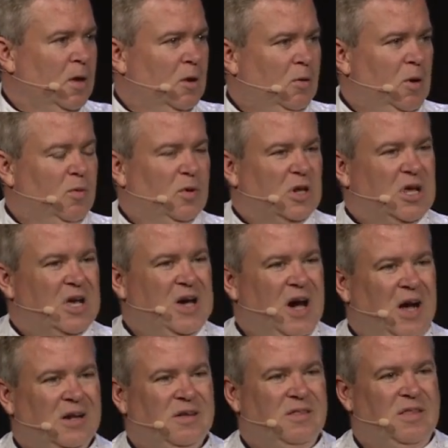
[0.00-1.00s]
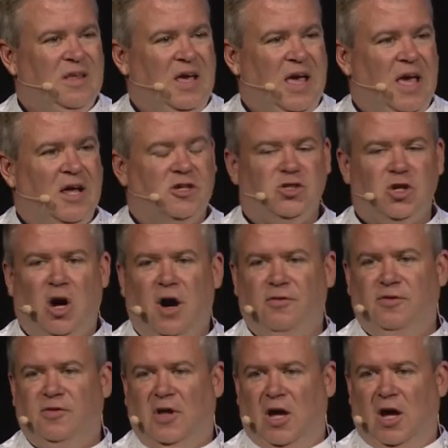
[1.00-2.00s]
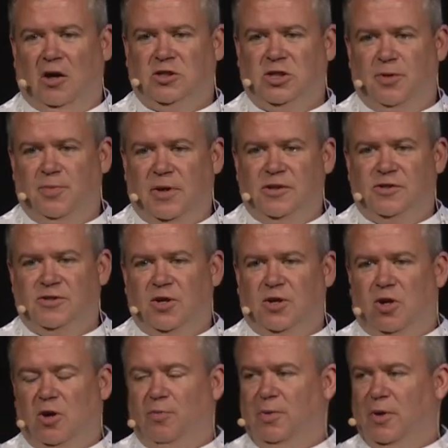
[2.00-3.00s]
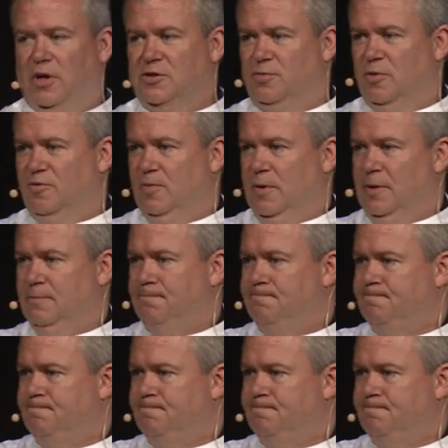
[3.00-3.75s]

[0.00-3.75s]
we would cut the edge off of the LGBTQ plus movement